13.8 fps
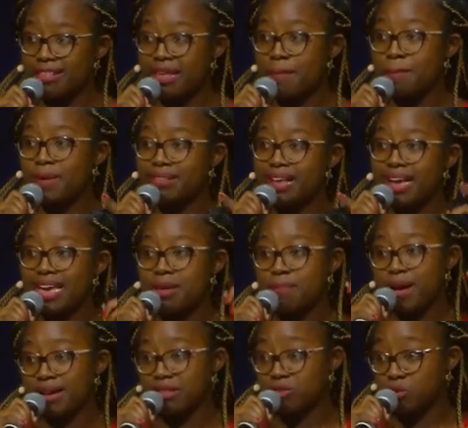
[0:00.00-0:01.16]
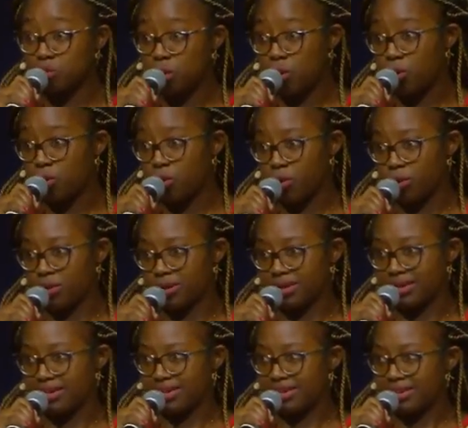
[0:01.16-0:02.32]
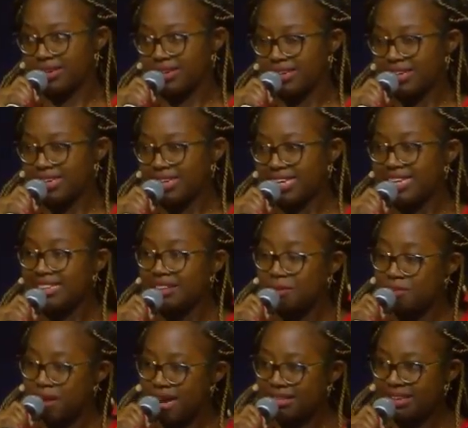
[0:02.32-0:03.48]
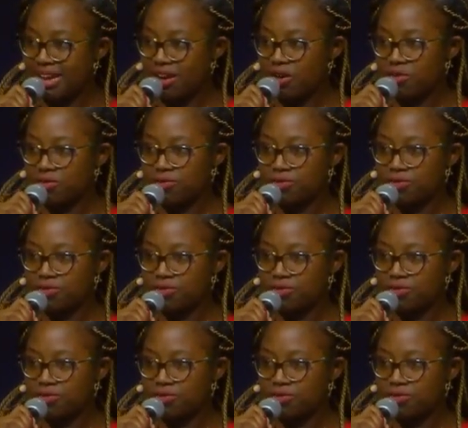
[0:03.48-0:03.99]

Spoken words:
a better impact tomorrow in the matter of